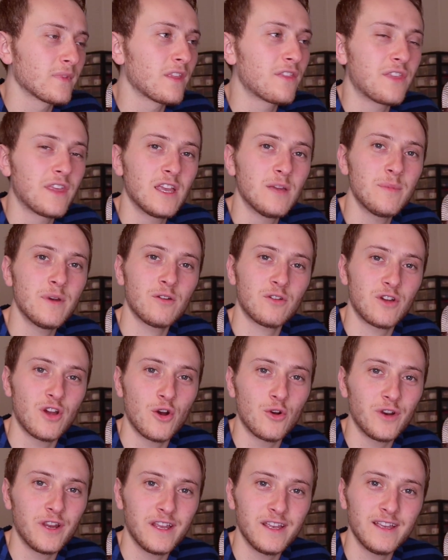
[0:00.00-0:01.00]
The thing about
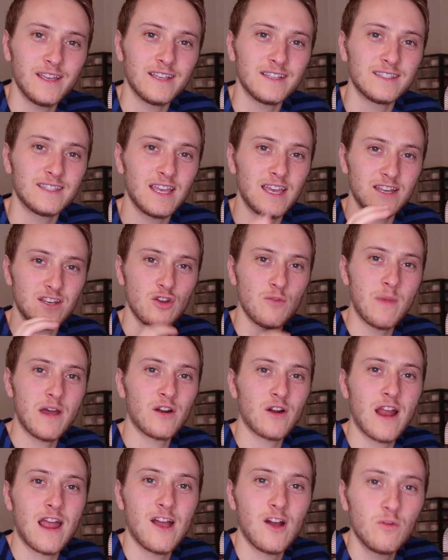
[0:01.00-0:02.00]
coding is that no
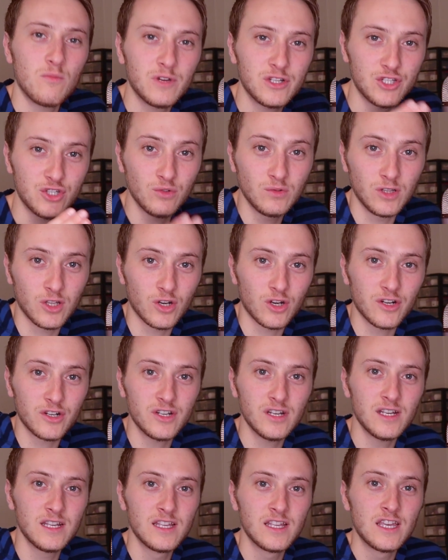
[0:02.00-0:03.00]
matter how much you
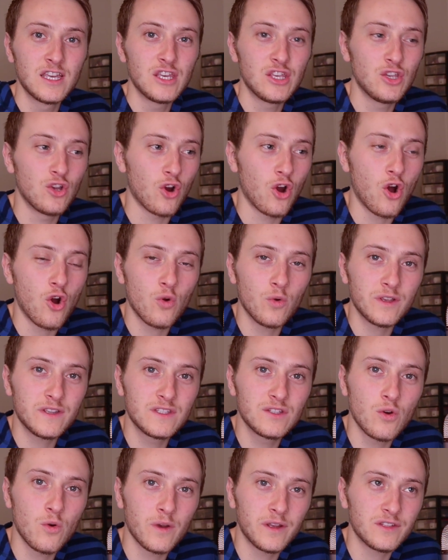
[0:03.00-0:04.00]
learn, you're
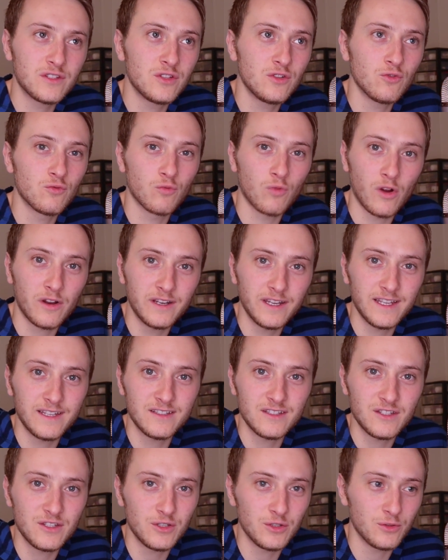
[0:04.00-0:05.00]
always going to run
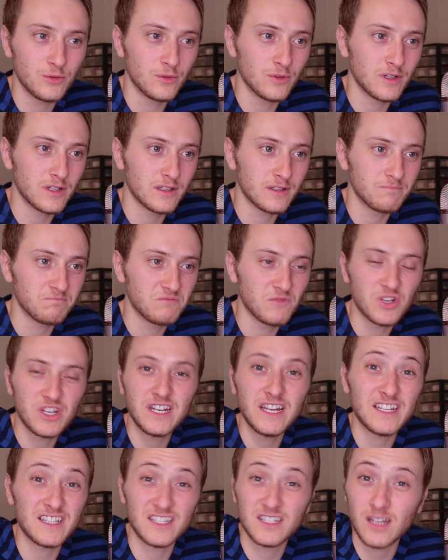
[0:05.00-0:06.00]
into, you're
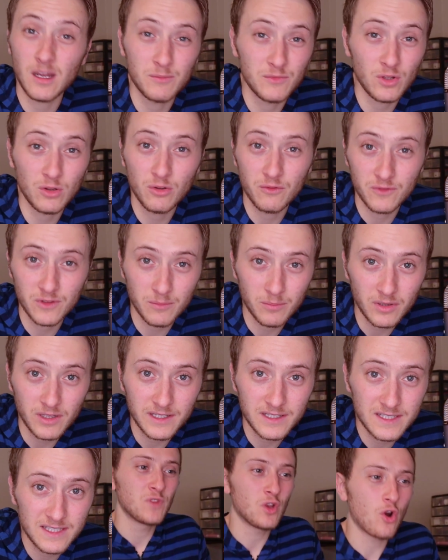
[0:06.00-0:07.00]
gonna get stumped all over the
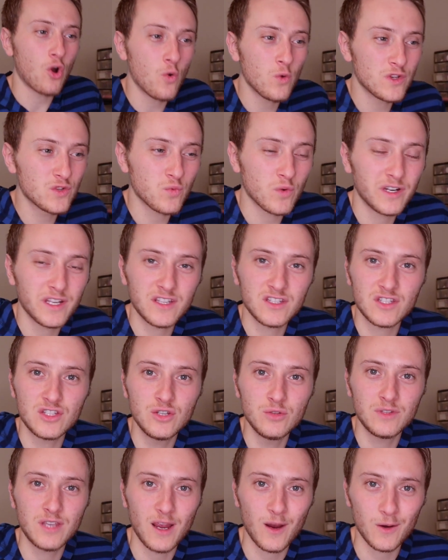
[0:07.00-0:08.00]
place. You're always running into
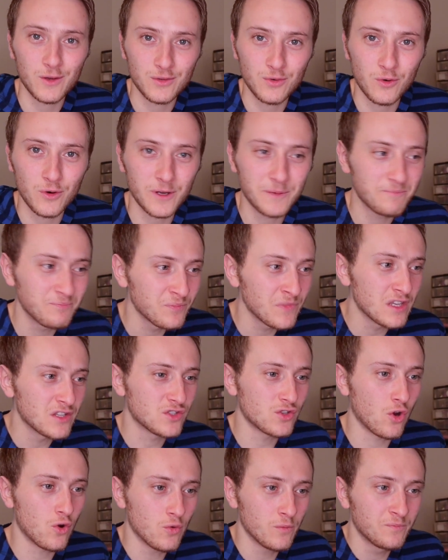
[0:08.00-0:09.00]
new territory.
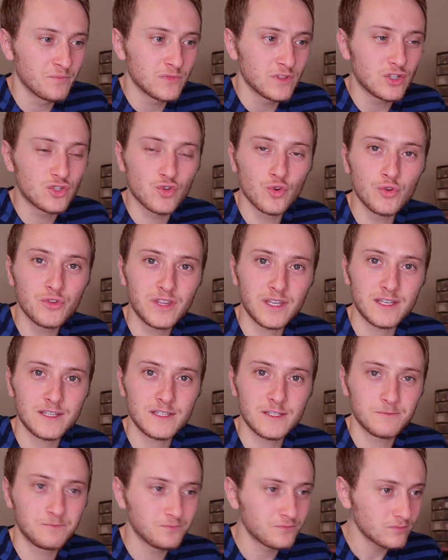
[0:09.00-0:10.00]
So the truth
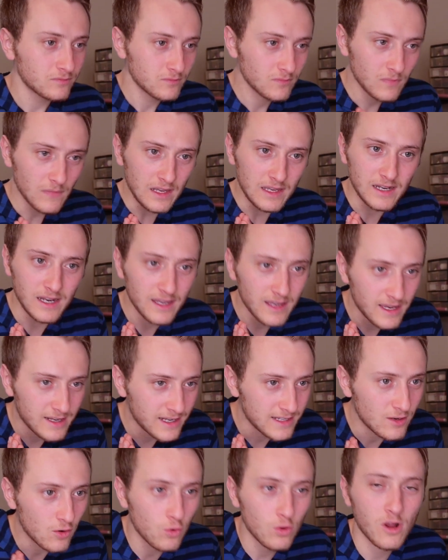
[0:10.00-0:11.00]
is,
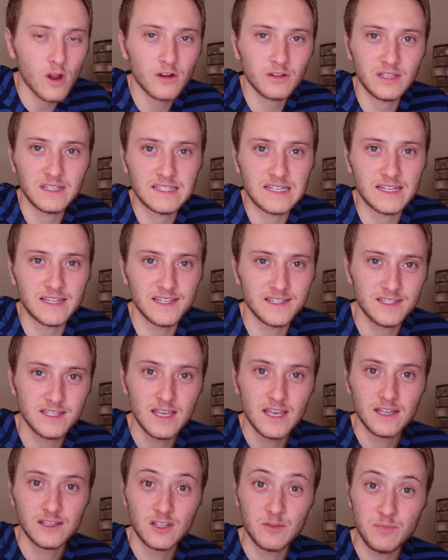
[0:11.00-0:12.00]
I wholeheartedly say this,
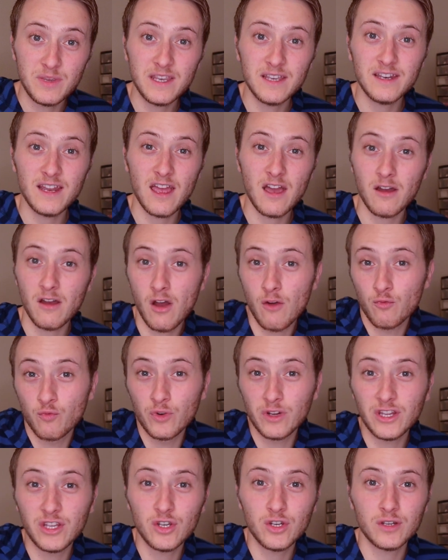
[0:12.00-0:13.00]
to be a
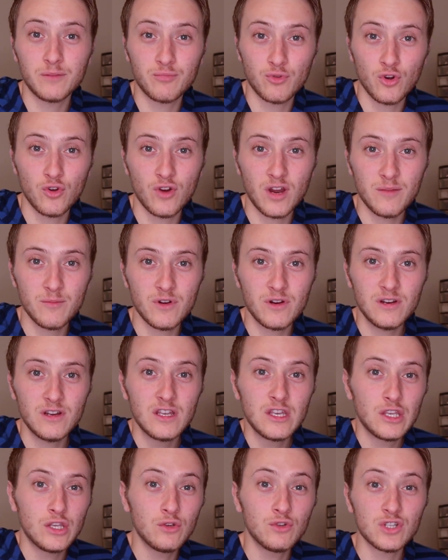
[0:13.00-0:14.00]
really good programmer,
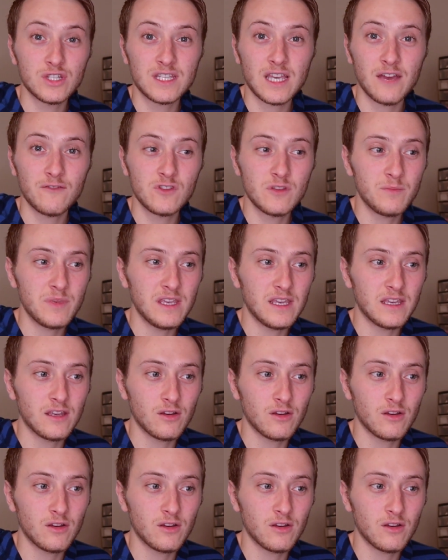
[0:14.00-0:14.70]
you just have to be